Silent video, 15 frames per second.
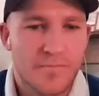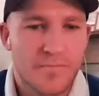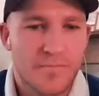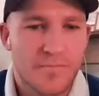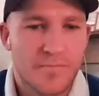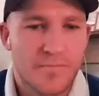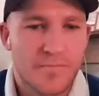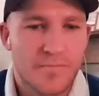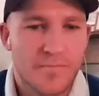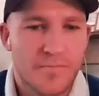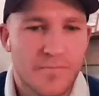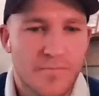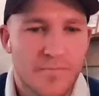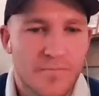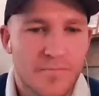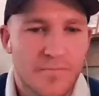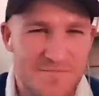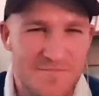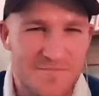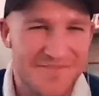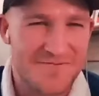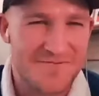I never honestly thought
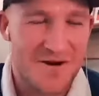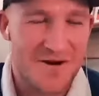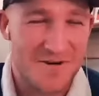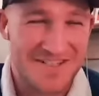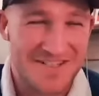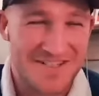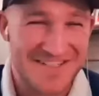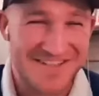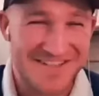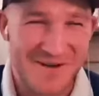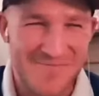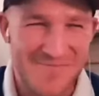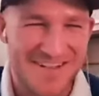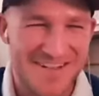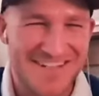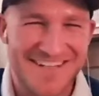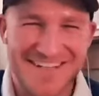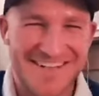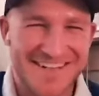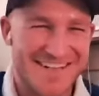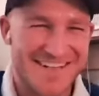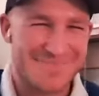I'd be on a
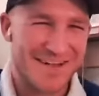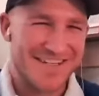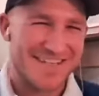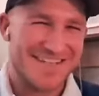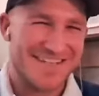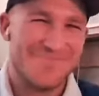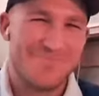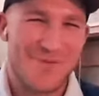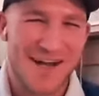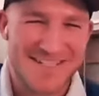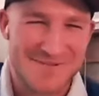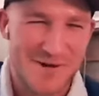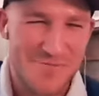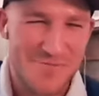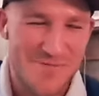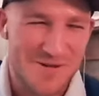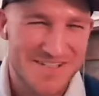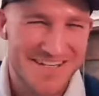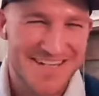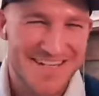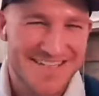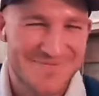bloody basketball podcast, but
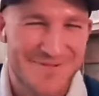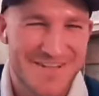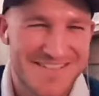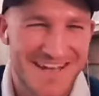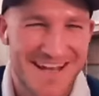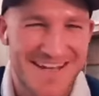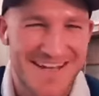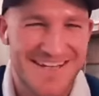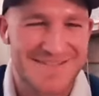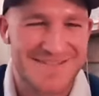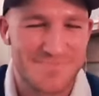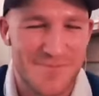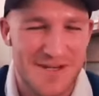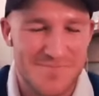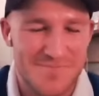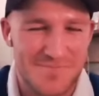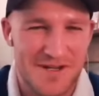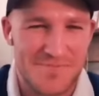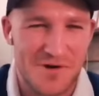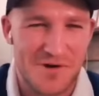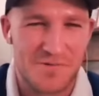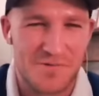it's been my
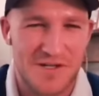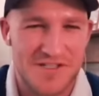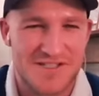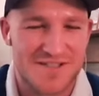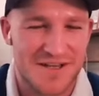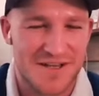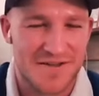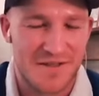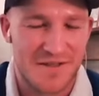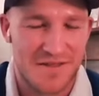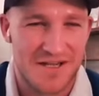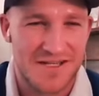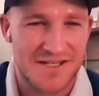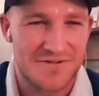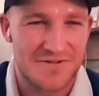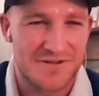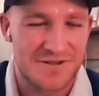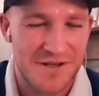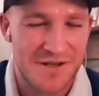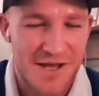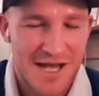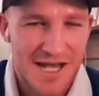pleasure. So thank you, and
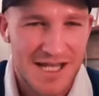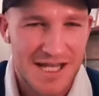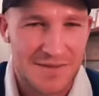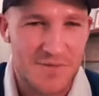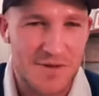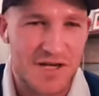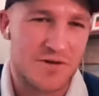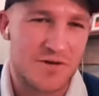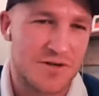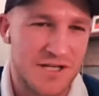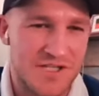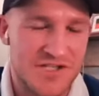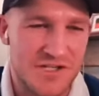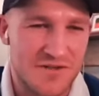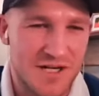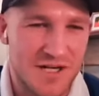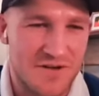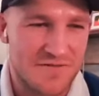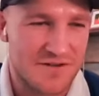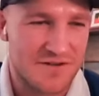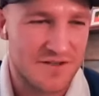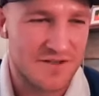get me back on next year after
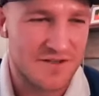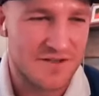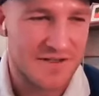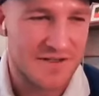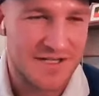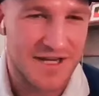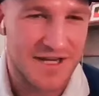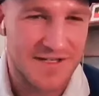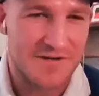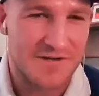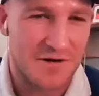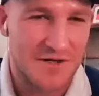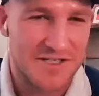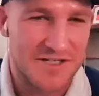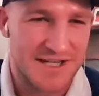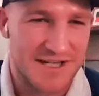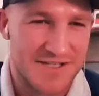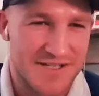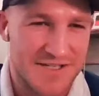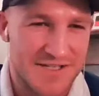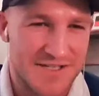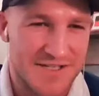KD and Kyrie take us to a
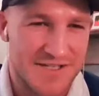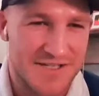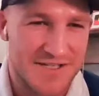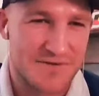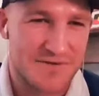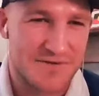championship.